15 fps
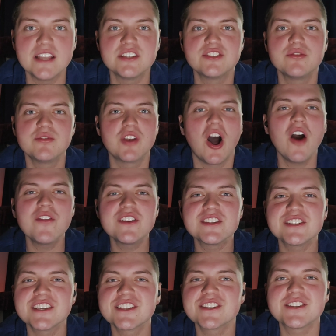he's doing all
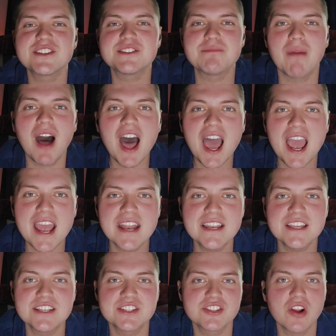these things in his mind, and
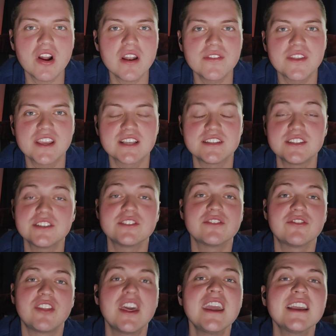he's starting to think
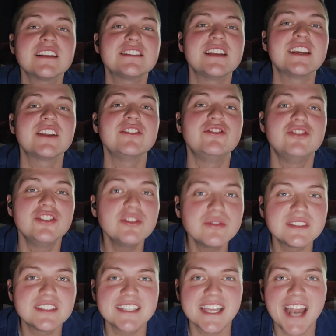of things he can
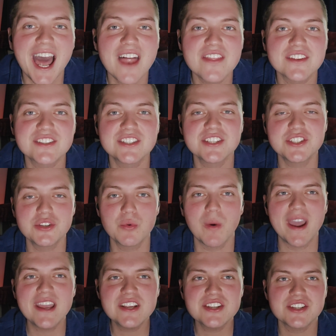do to get out of the
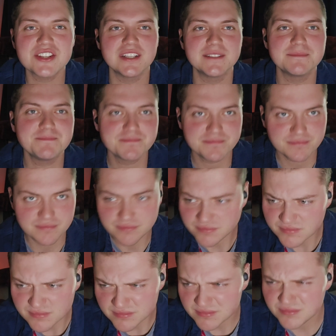situation.
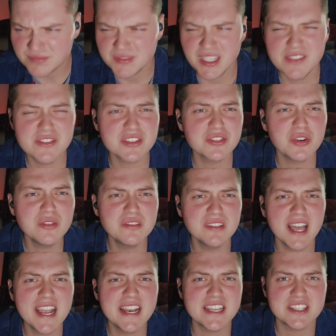And this old
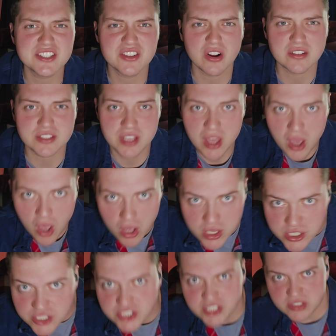lady starts,
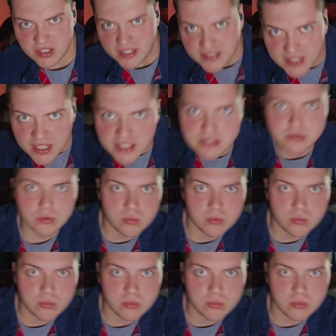she's like this,